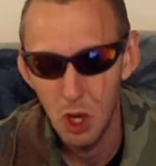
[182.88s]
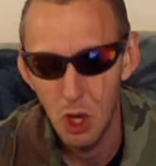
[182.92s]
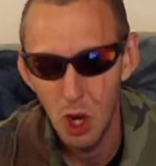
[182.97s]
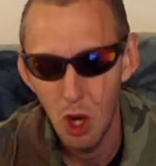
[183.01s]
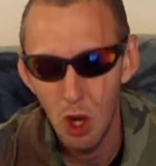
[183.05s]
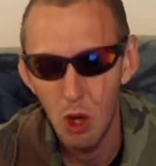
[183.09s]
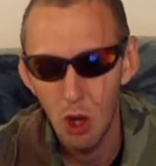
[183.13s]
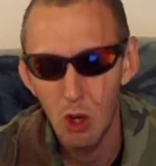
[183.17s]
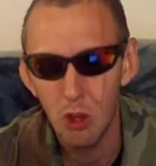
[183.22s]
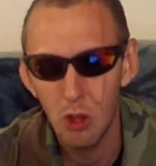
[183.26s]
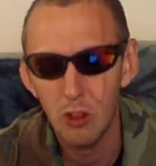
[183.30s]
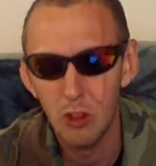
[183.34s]

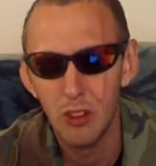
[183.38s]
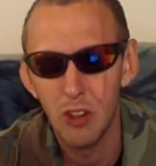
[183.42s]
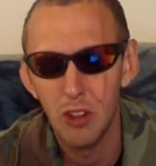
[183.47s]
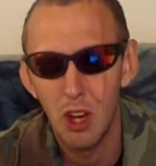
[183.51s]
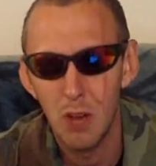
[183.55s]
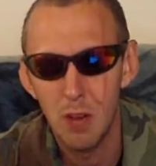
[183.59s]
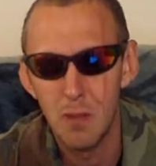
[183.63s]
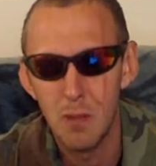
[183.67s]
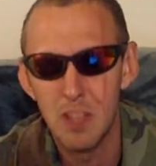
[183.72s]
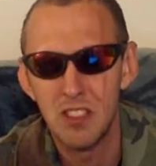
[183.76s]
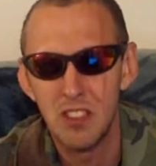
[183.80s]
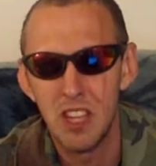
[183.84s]
called
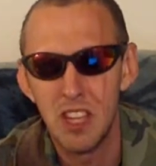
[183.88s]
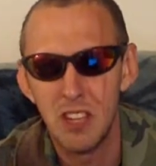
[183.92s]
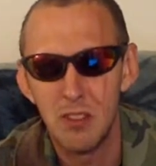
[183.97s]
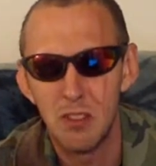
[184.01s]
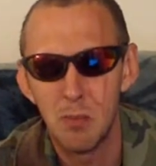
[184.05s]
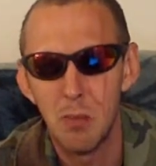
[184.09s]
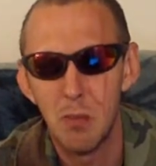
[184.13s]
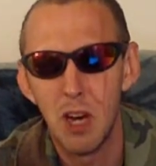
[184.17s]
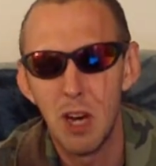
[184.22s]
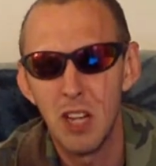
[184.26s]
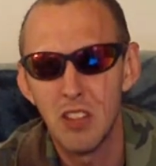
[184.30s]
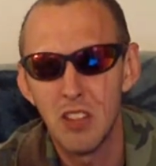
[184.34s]
Thomas
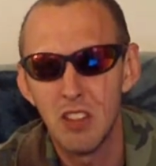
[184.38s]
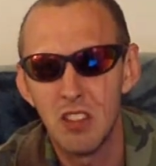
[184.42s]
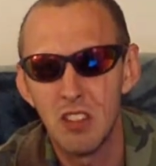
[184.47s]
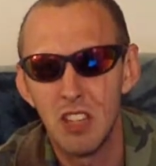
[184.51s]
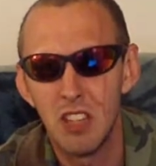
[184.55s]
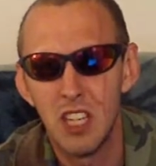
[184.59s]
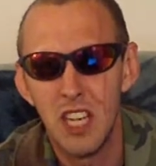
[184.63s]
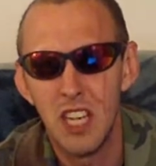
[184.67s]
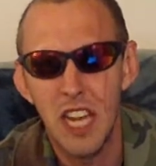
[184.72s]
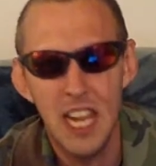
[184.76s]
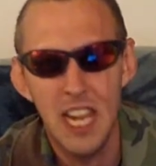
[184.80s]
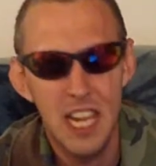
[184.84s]
S.
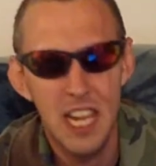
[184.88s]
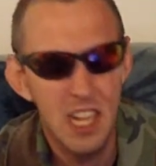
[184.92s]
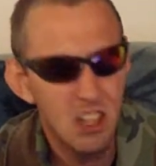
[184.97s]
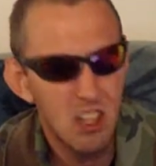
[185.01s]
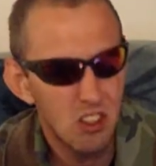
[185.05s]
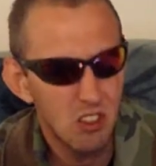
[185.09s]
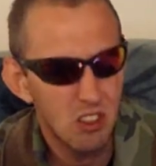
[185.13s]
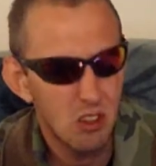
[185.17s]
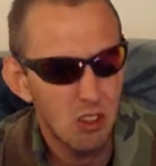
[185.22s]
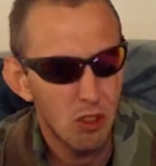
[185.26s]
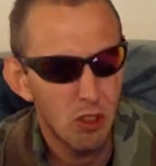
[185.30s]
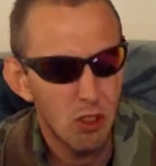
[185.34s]
Monson
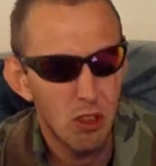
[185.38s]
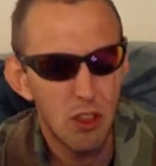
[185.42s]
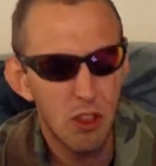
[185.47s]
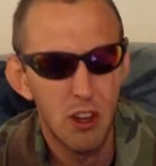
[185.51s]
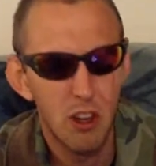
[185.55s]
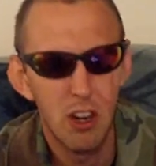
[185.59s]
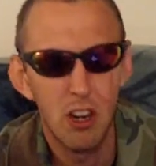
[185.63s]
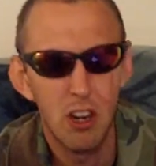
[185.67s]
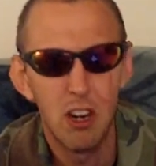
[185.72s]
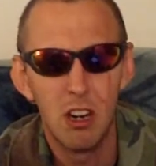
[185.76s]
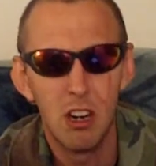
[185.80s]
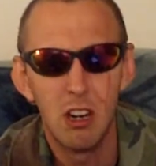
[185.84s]
is
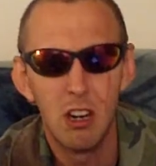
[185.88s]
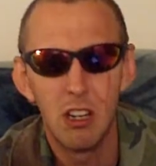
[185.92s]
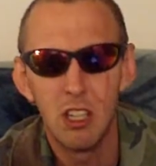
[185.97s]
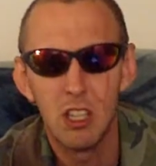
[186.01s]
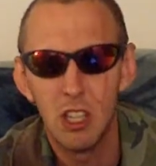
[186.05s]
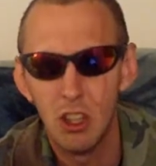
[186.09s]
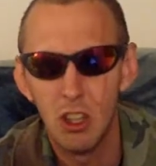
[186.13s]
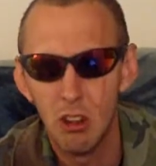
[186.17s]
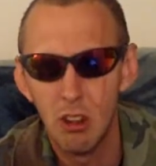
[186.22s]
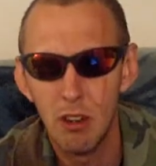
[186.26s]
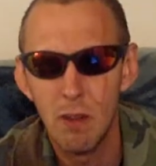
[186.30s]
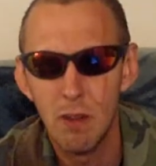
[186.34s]
their
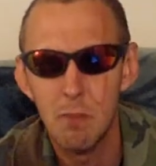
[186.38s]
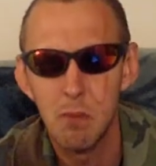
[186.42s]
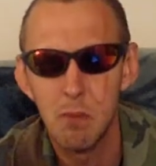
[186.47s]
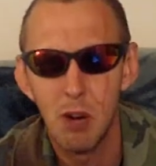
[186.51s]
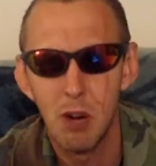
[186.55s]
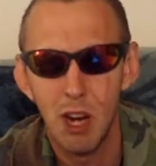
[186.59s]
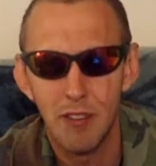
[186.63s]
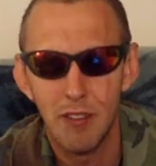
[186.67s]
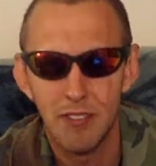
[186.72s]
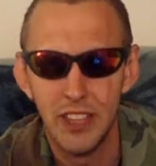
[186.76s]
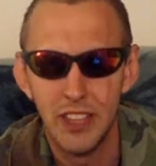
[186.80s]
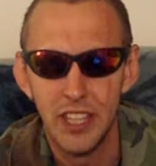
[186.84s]
current
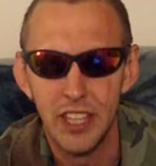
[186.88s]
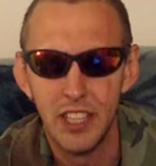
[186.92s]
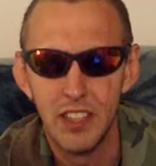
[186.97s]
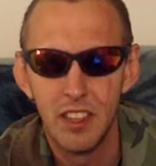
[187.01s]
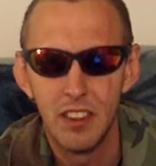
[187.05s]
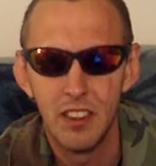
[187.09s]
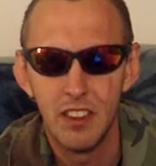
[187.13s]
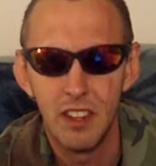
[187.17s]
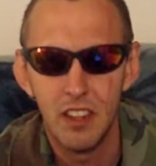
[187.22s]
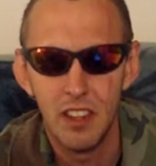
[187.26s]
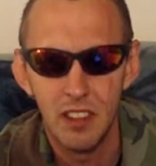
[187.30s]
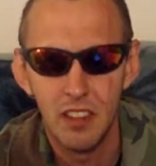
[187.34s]
prophet.
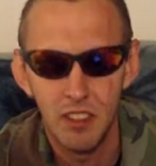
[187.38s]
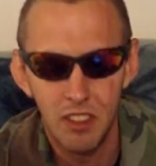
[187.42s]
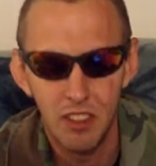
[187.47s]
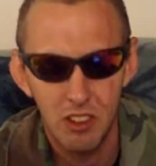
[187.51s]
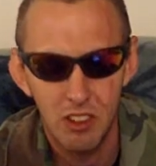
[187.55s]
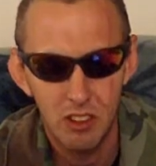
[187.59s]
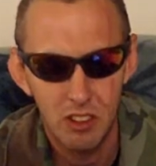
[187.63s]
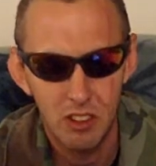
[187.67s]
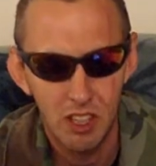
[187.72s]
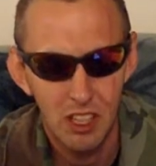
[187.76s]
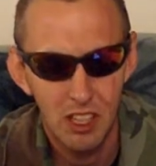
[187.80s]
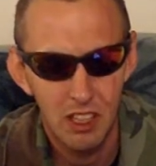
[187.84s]

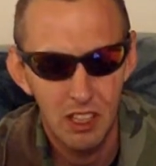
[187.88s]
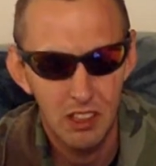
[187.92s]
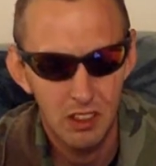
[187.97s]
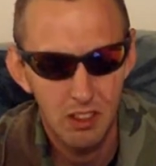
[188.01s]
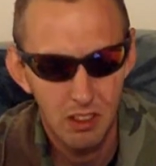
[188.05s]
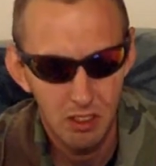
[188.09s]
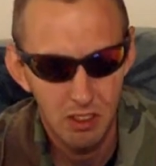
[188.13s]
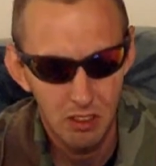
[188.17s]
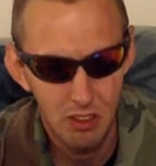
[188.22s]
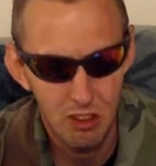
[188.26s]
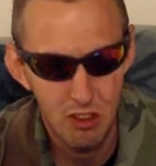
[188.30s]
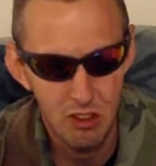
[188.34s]
This
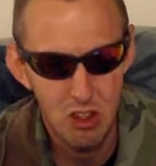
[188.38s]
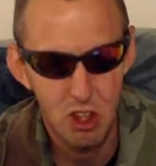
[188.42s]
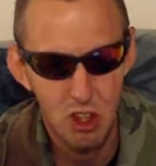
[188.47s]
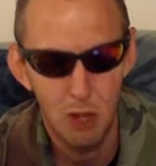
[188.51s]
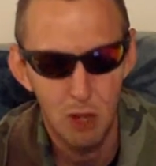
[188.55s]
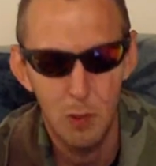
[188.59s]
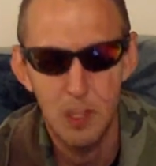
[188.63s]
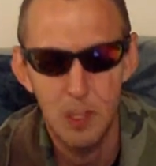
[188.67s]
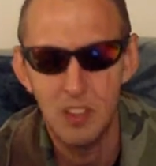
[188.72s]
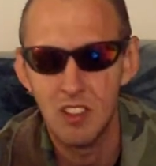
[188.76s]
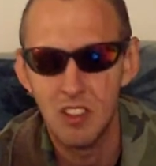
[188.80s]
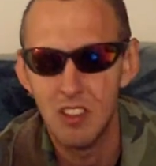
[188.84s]

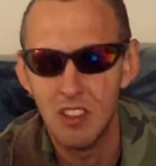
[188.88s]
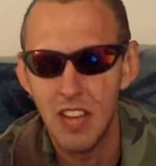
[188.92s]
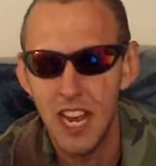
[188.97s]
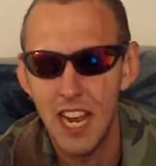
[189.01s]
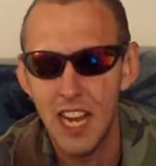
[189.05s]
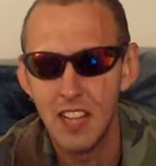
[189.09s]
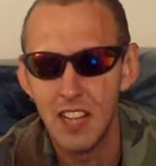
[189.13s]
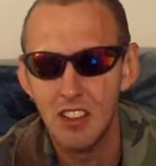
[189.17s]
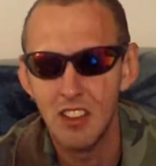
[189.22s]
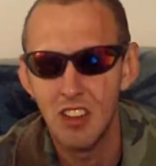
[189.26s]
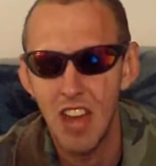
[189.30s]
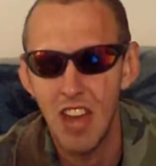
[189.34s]
gentleman
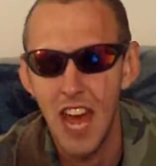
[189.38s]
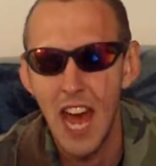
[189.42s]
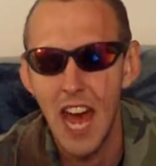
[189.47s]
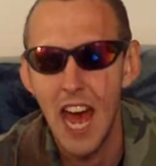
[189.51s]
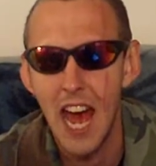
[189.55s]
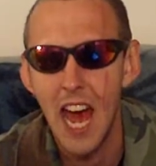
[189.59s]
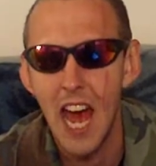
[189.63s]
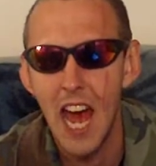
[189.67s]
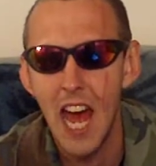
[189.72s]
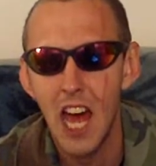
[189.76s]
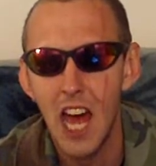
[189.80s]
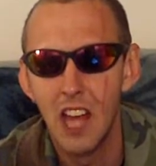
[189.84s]
stands
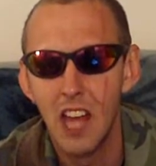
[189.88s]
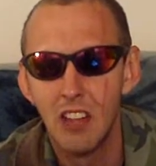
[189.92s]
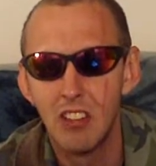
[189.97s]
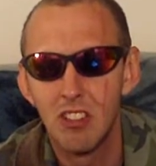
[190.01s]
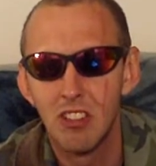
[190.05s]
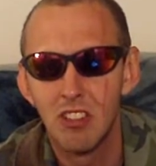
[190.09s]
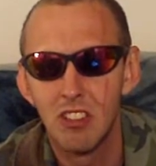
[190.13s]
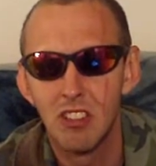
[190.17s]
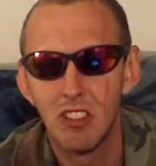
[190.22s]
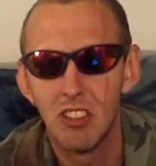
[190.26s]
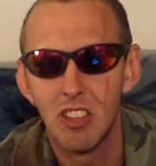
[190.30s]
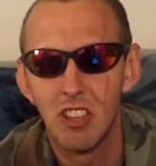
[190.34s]

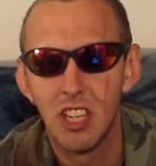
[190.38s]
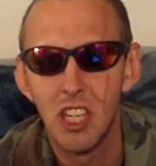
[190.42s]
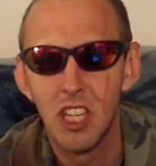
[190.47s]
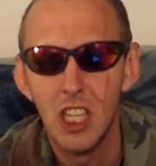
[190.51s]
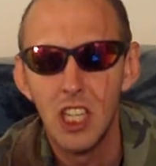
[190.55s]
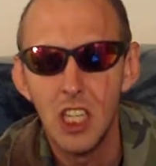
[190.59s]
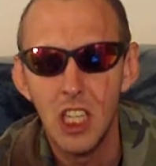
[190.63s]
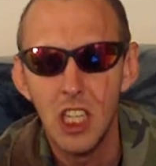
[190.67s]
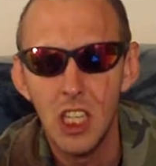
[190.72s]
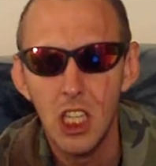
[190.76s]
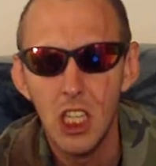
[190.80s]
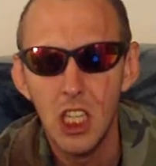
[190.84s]
as
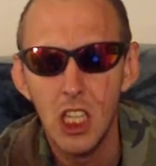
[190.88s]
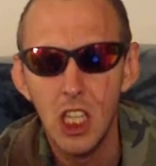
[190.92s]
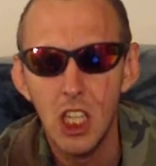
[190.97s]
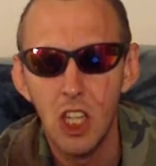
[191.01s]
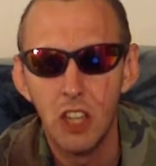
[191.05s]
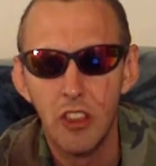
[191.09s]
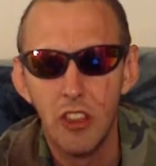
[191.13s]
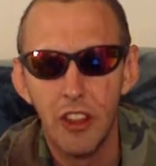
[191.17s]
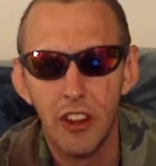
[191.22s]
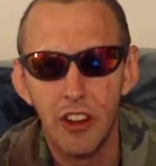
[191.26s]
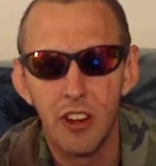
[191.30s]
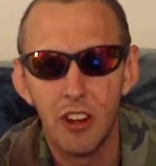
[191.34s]

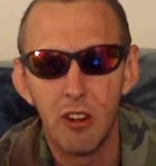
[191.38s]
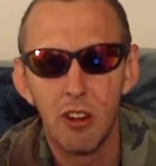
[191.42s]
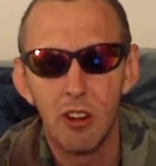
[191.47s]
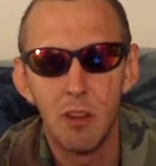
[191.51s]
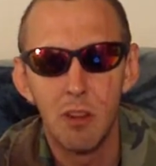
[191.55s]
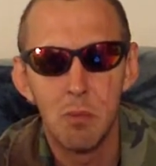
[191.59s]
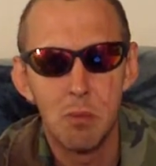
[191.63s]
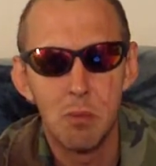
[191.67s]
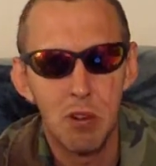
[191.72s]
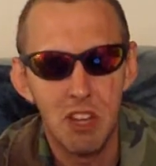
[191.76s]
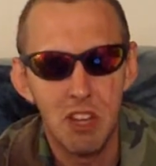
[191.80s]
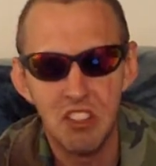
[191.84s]
the
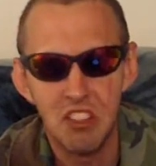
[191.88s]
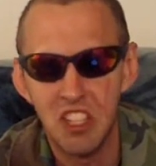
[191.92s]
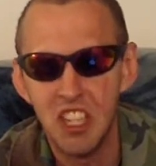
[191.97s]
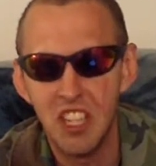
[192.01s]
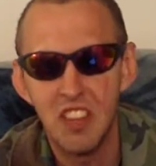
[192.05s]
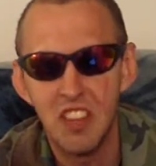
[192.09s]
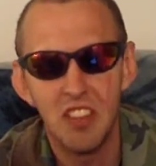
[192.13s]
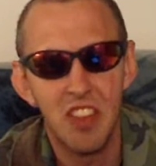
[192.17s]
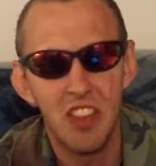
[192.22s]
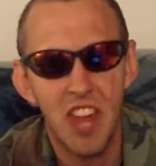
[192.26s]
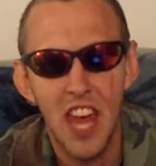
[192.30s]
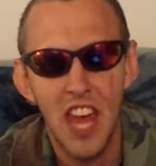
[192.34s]
current
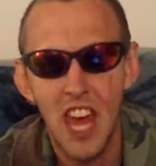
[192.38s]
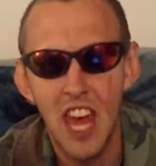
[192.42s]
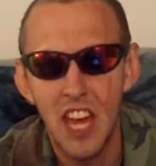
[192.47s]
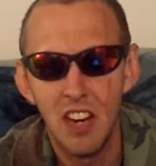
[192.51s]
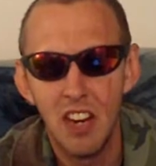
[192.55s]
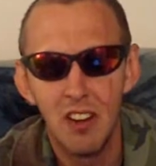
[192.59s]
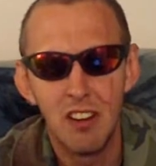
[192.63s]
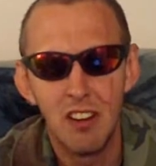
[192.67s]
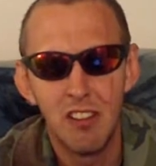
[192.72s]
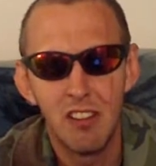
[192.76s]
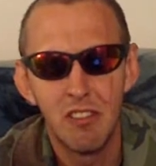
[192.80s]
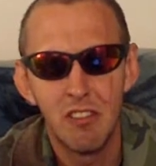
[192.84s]
president, the
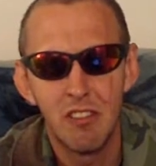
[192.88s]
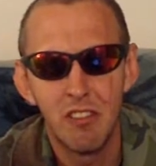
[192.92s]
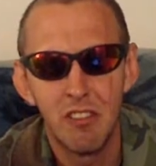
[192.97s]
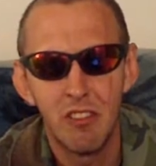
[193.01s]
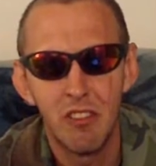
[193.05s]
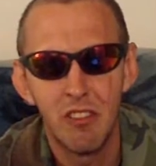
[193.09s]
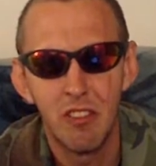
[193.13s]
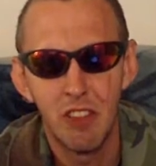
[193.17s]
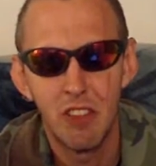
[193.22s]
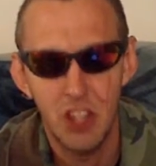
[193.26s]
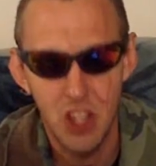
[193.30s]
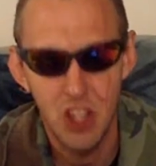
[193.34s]
head of
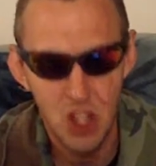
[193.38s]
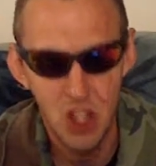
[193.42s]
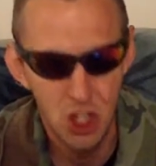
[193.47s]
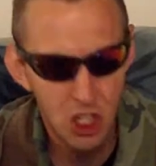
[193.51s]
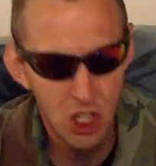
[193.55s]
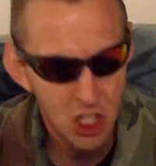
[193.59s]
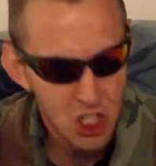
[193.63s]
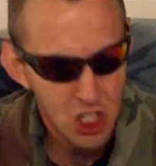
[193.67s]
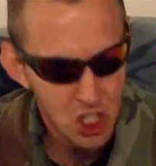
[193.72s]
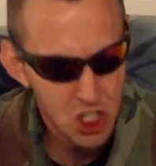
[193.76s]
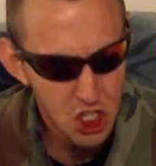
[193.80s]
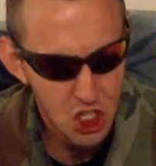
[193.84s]
the
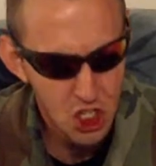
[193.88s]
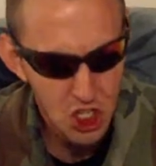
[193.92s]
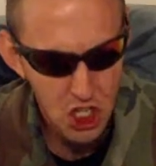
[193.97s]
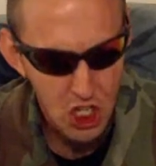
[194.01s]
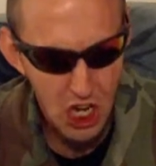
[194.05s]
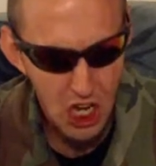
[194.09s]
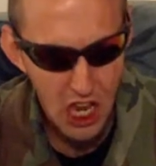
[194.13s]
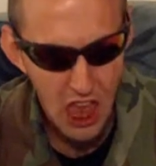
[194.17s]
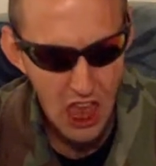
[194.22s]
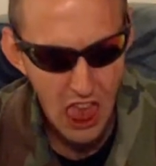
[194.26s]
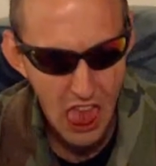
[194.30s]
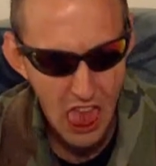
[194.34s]

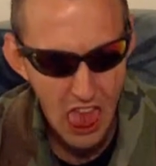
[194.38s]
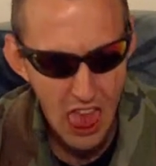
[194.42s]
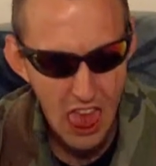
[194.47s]
church,